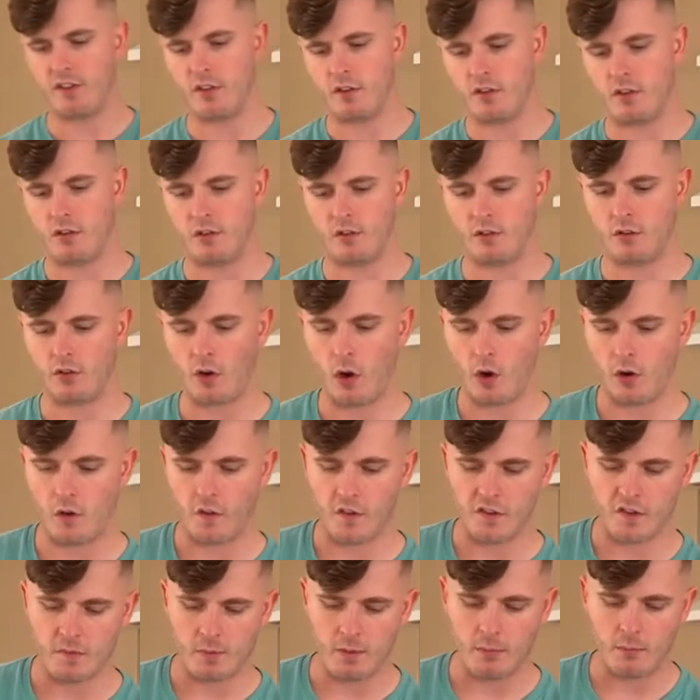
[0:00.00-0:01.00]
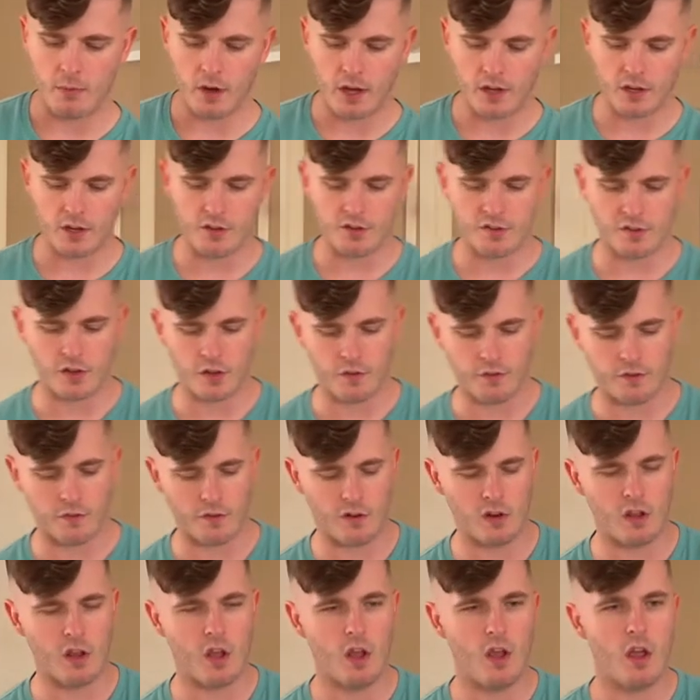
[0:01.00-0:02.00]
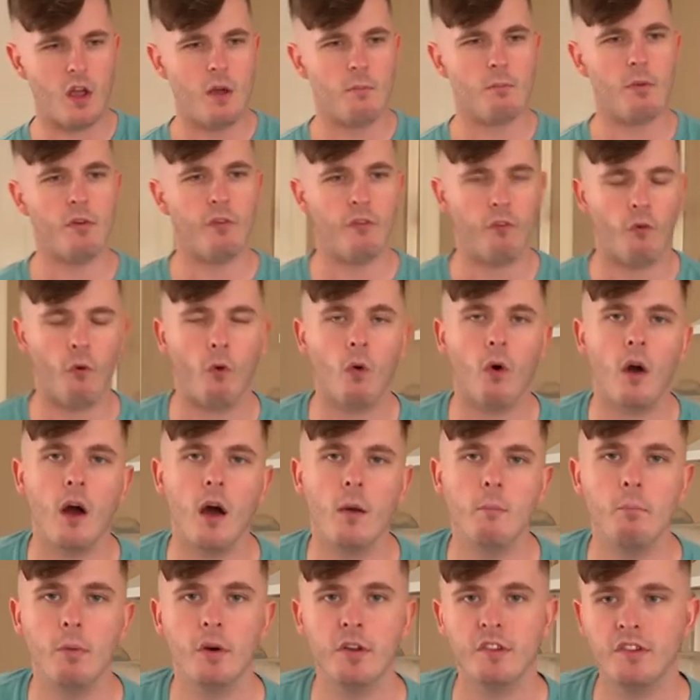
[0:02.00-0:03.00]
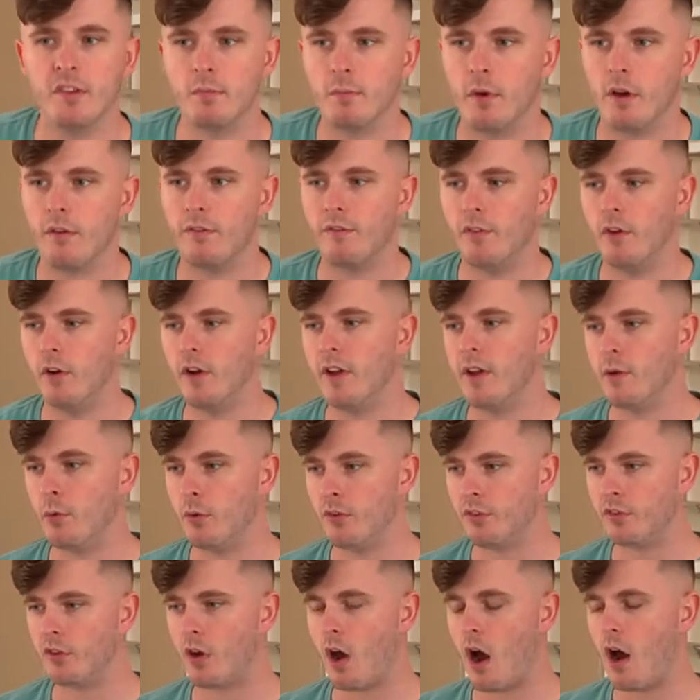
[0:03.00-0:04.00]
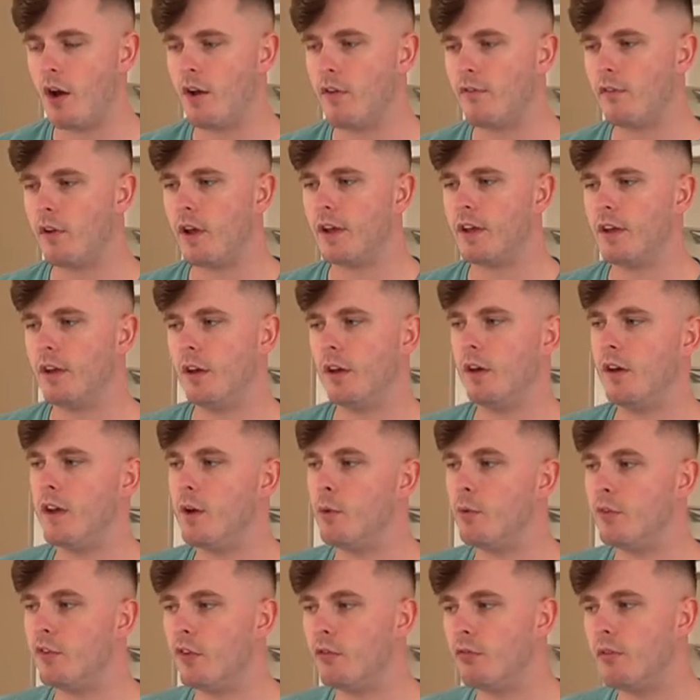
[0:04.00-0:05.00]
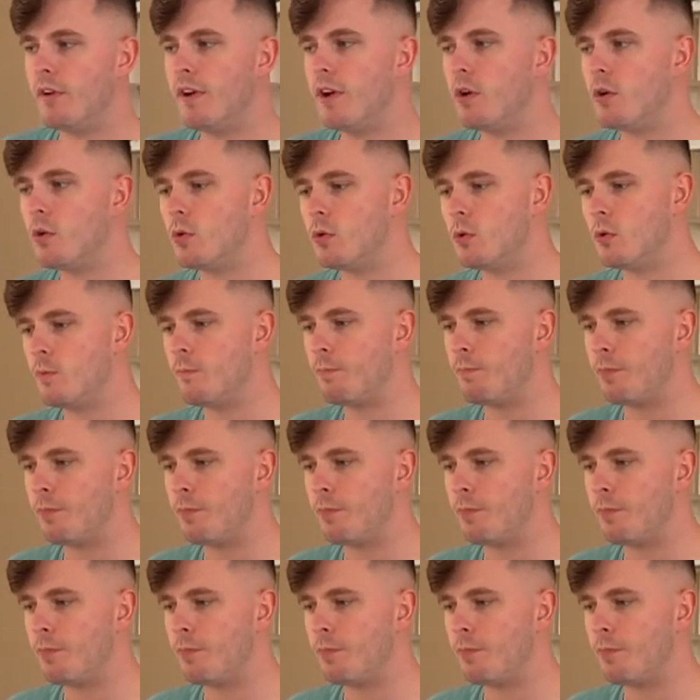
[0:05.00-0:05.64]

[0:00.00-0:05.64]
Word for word: and going on the spin bike and stuff. And before I busted my foot, it was kind of like a, it was a real